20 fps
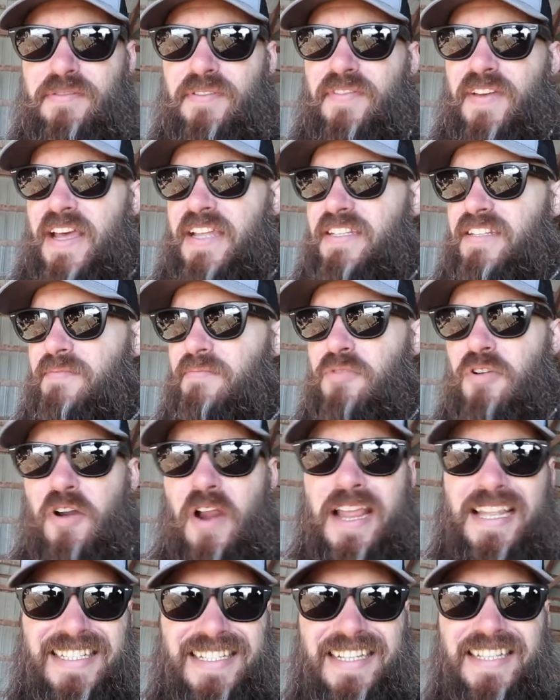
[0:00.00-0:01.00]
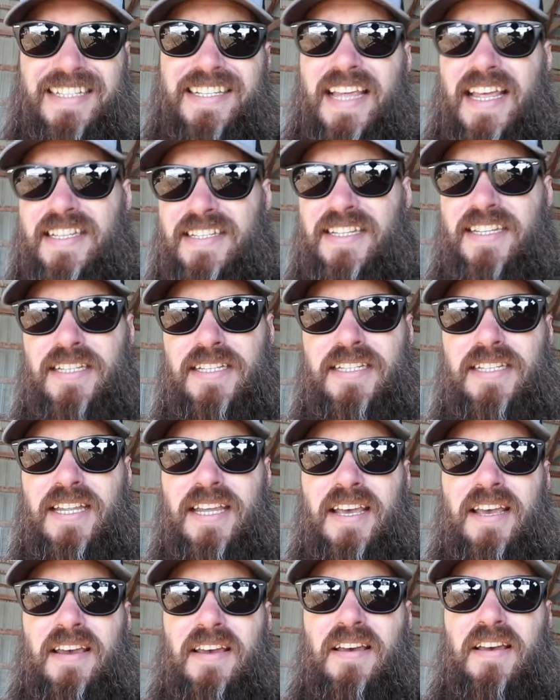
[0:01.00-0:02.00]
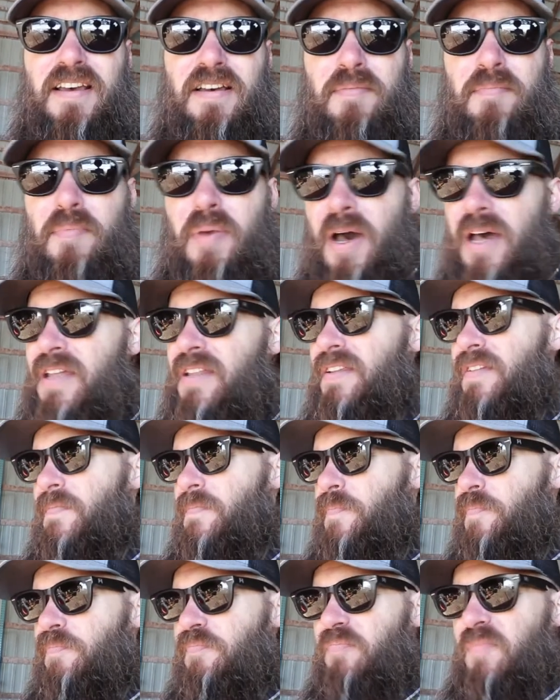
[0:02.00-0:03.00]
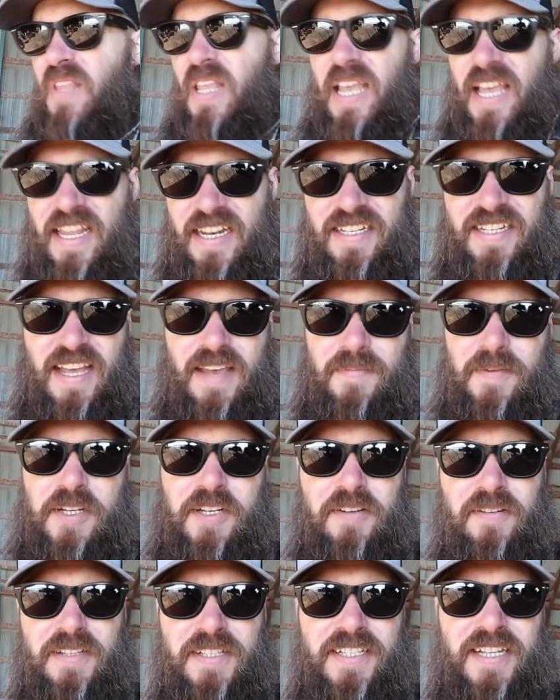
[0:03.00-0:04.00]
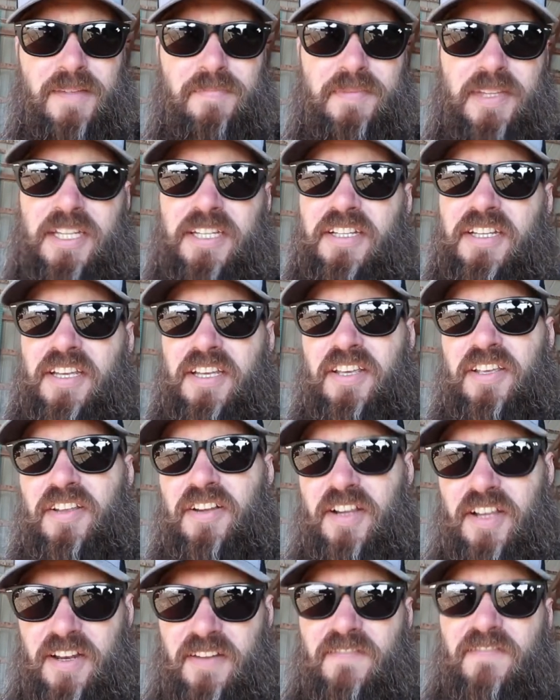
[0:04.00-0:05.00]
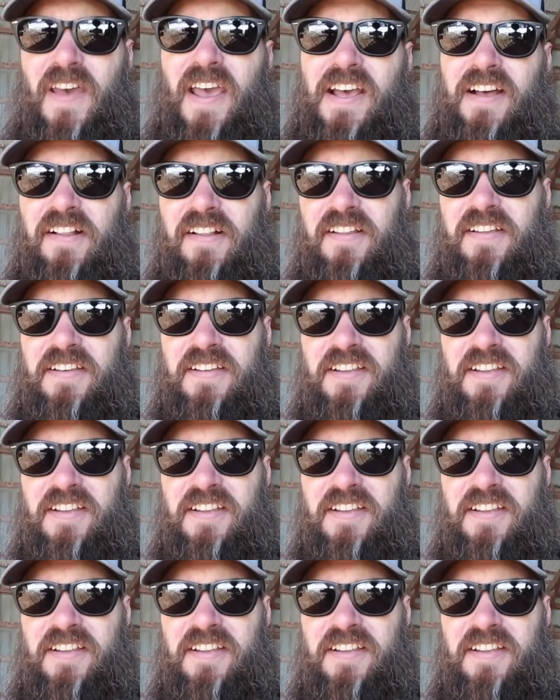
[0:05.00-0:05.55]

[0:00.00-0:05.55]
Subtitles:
We've had some great successes, but anytime you're doing something, you're going to fail.